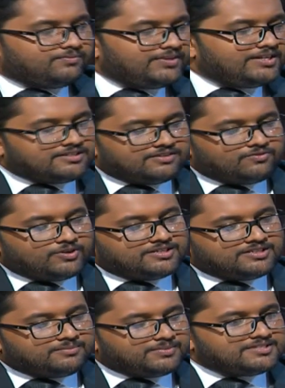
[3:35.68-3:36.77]
will it avoid
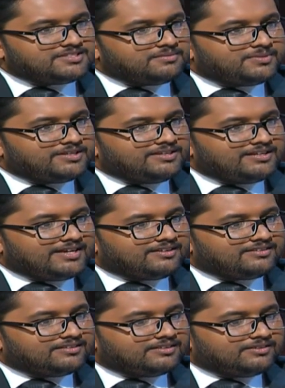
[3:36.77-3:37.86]
the principle like
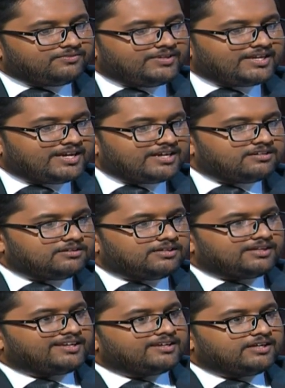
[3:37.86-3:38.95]
we can't
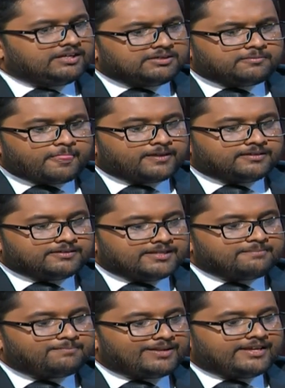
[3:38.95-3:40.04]

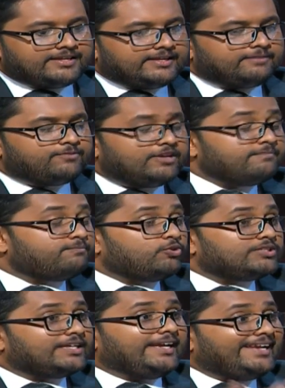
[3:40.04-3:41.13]
impose
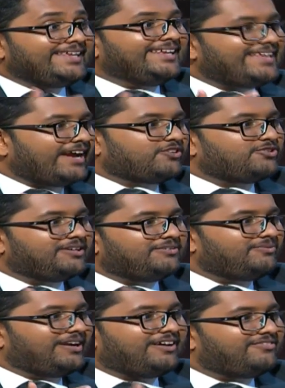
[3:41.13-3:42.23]
any other action
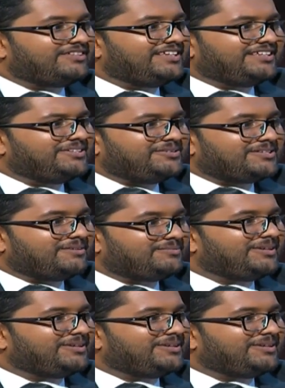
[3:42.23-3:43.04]
one after the other or something?